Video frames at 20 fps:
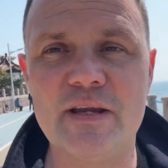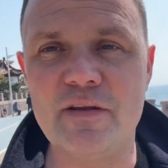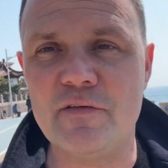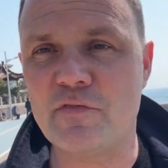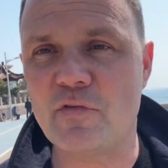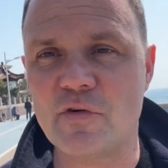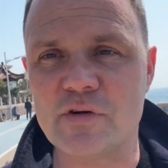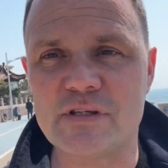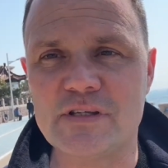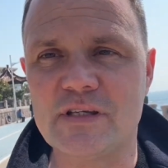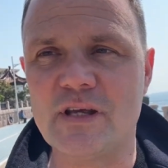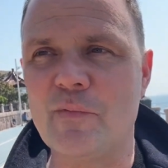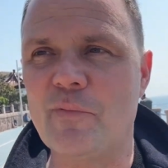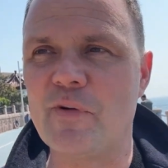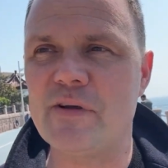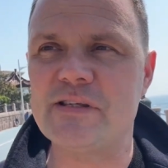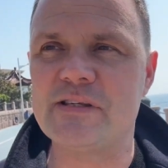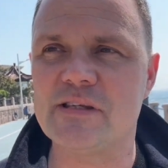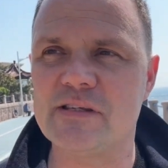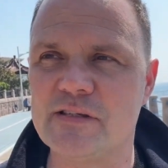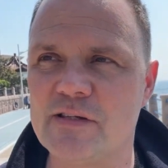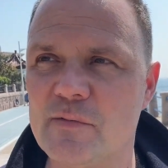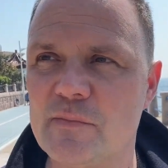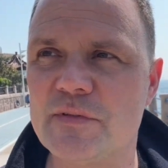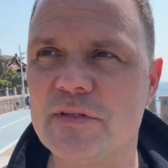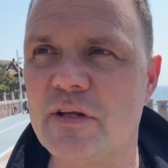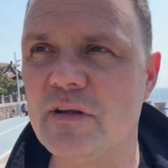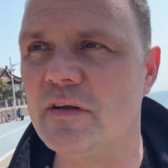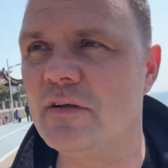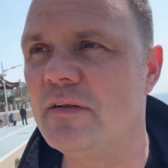Of course, subway systems
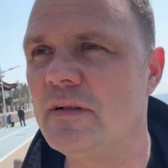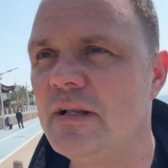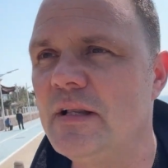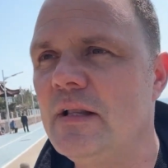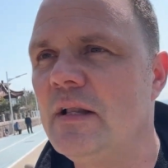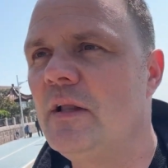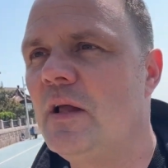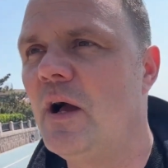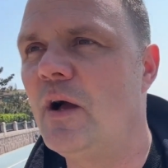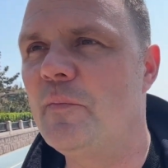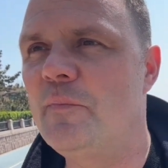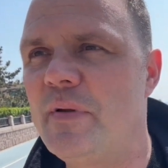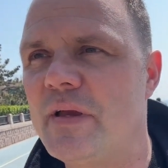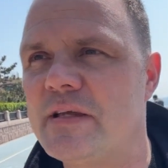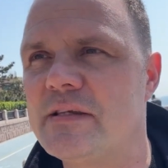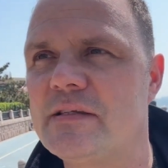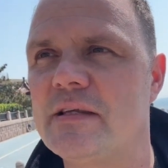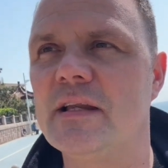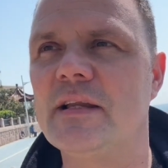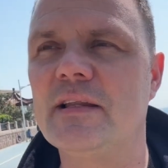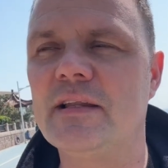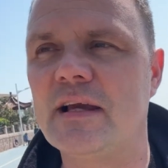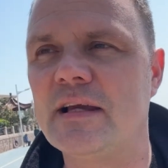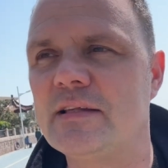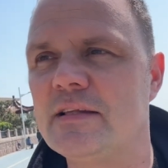in a big city like